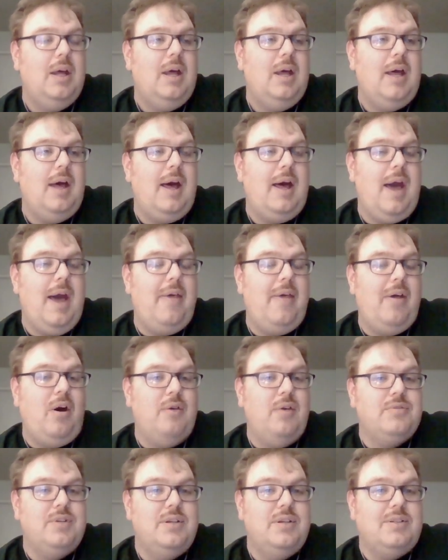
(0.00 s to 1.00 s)
and it
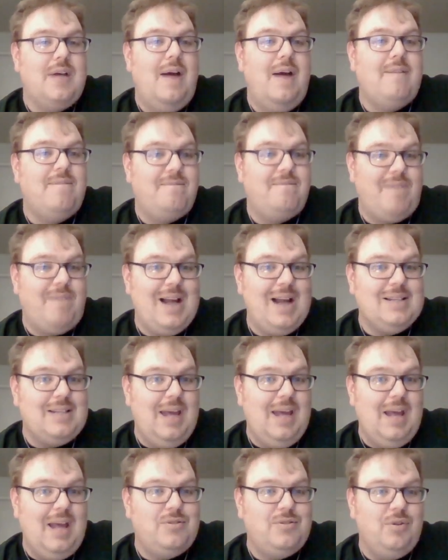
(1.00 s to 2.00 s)
goes on the side, fights
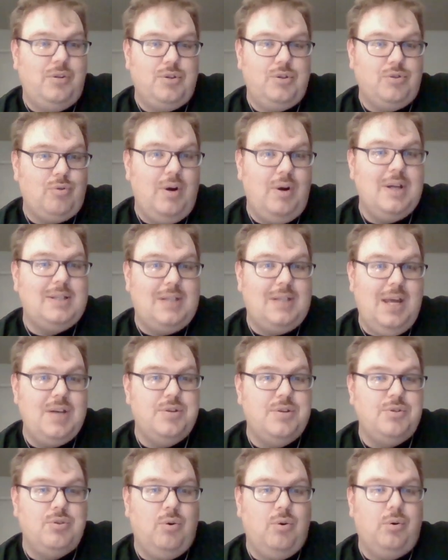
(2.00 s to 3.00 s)
Enter, destroys
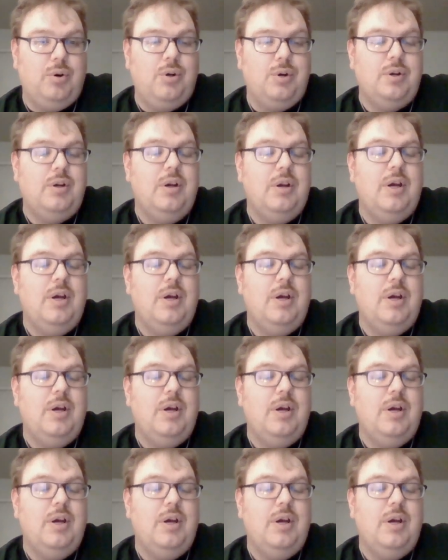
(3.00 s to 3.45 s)
his Zord,